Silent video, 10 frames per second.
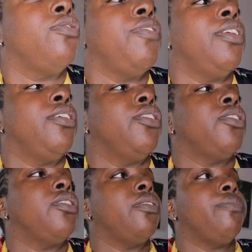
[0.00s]

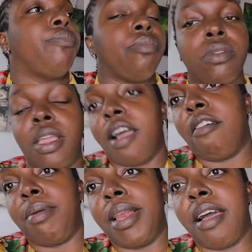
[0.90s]
finished
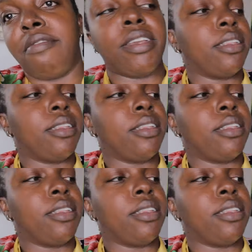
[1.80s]
i've been having